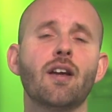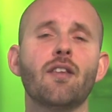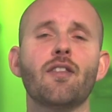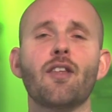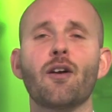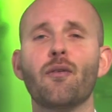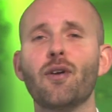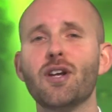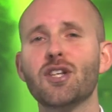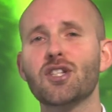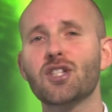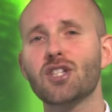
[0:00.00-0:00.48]

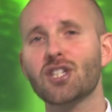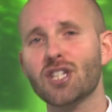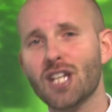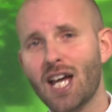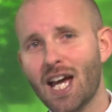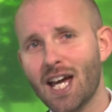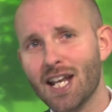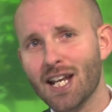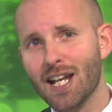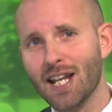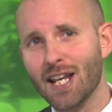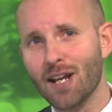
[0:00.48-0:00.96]
there is
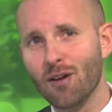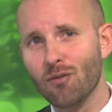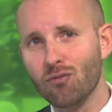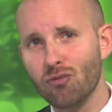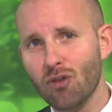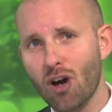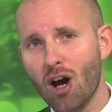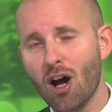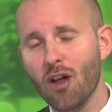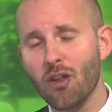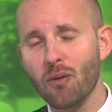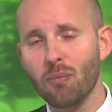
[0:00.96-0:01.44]
sadly
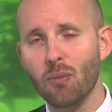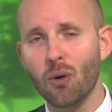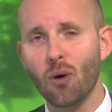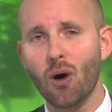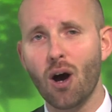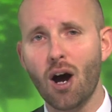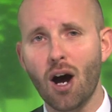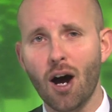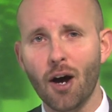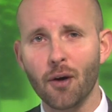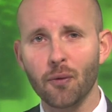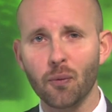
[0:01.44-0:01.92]
rather more
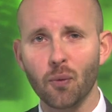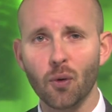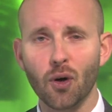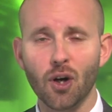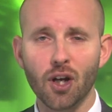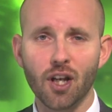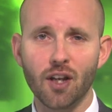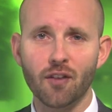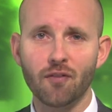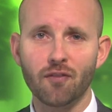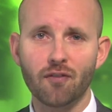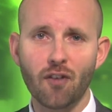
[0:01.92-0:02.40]
hard
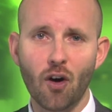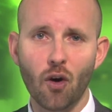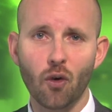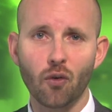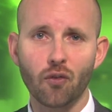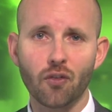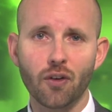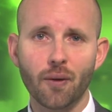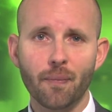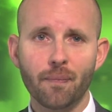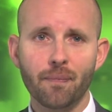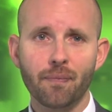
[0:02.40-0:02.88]
work
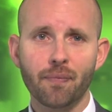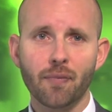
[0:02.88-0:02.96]
involved.